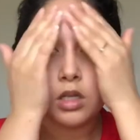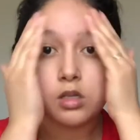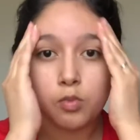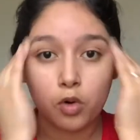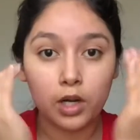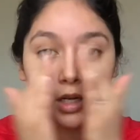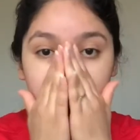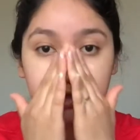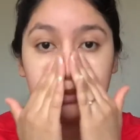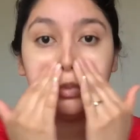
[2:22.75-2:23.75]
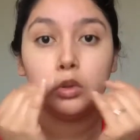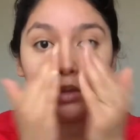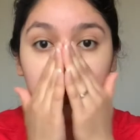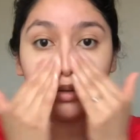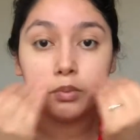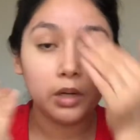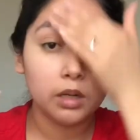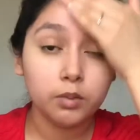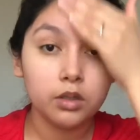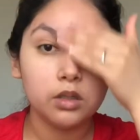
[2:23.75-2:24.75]
It's more like a smoothing
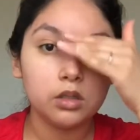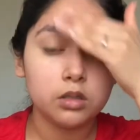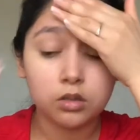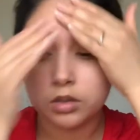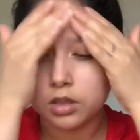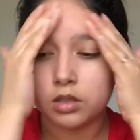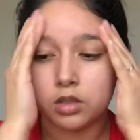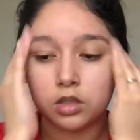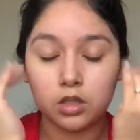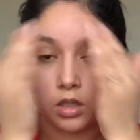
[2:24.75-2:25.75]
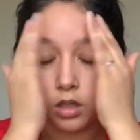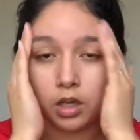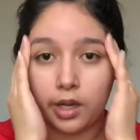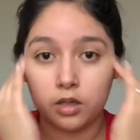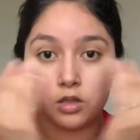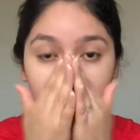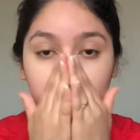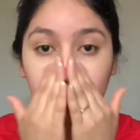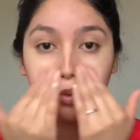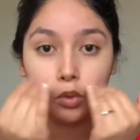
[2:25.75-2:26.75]
primer, so this is just gonna kind of
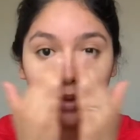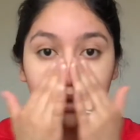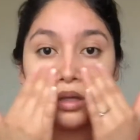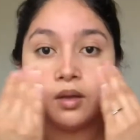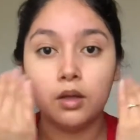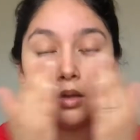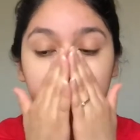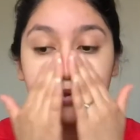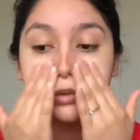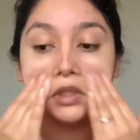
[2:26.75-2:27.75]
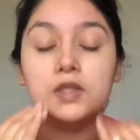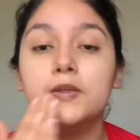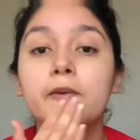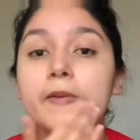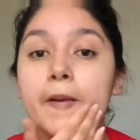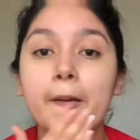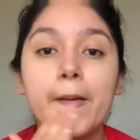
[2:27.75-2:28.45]
smooth the T-zone.